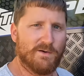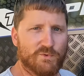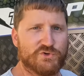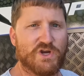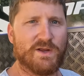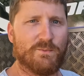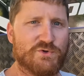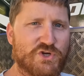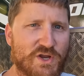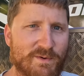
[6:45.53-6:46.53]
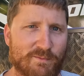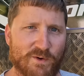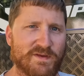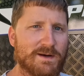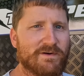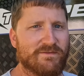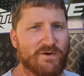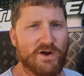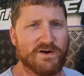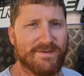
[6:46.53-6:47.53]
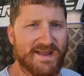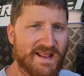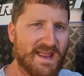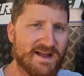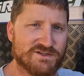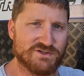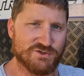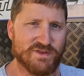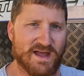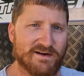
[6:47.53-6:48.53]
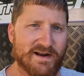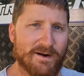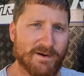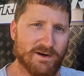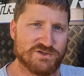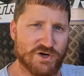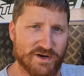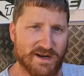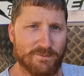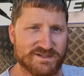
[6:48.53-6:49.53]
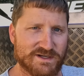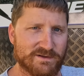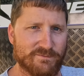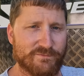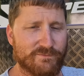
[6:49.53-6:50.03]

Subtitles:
We'll show you when we're on the Gibb River Road about how to do that. And I'm gonna show you how we suck the